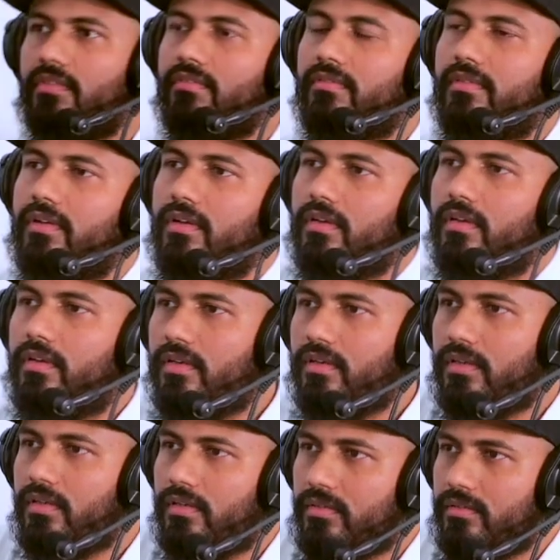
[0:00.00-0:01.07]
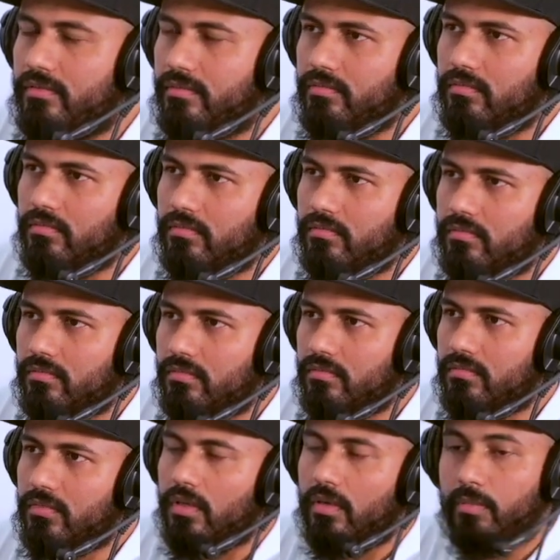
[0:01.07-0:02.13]
You mean the people that are producing
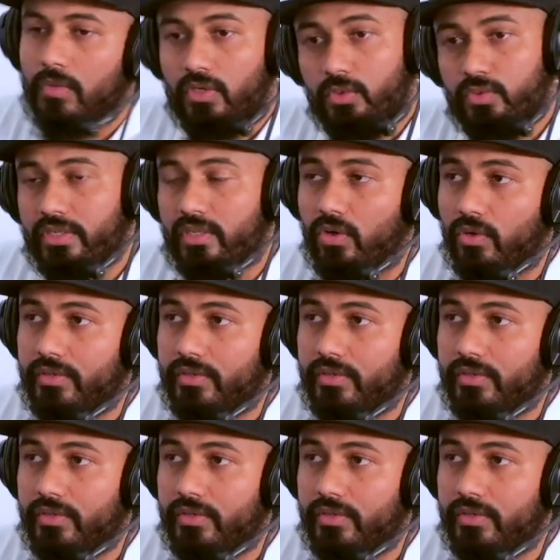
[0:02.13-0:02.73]
content about producing